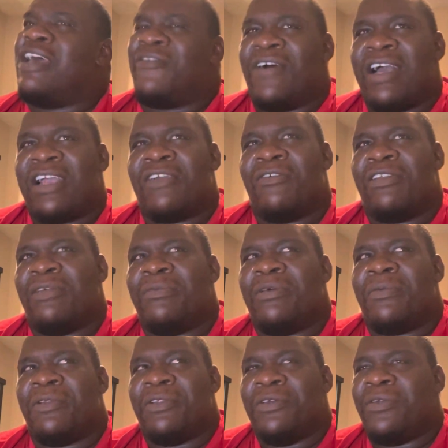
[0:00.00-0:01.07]
I could really be
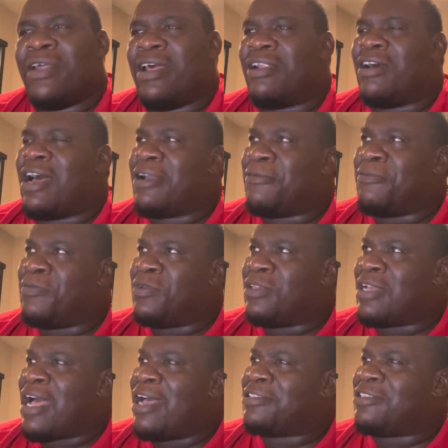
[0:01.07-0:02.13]
able to do that, or
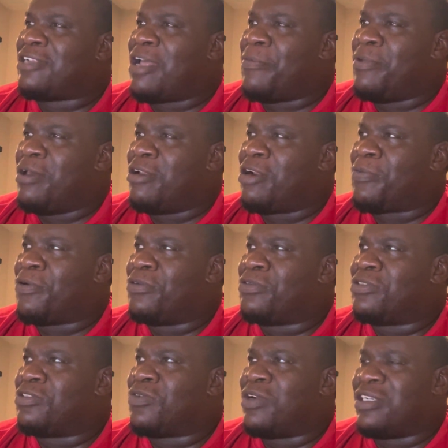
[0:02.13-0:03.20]
how should I be able to approach
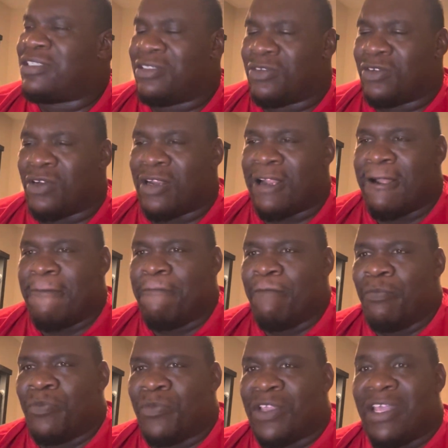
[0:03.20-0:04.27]
this question, or
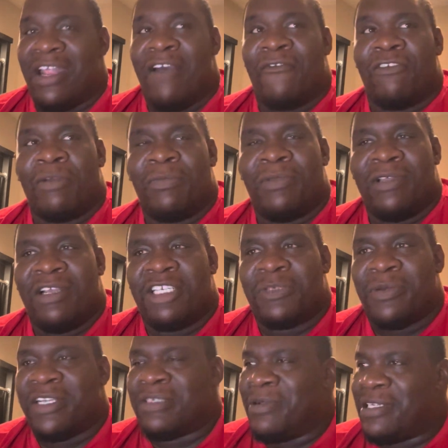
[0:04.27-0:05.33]
can I verbally
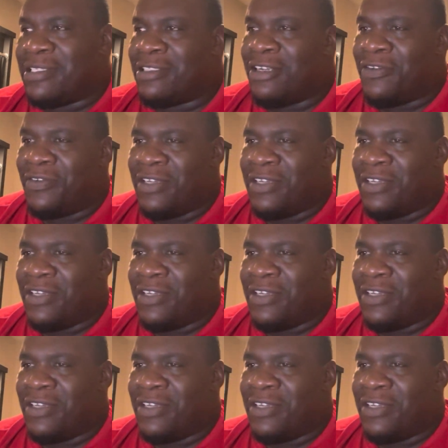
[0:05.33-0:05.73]
express myself?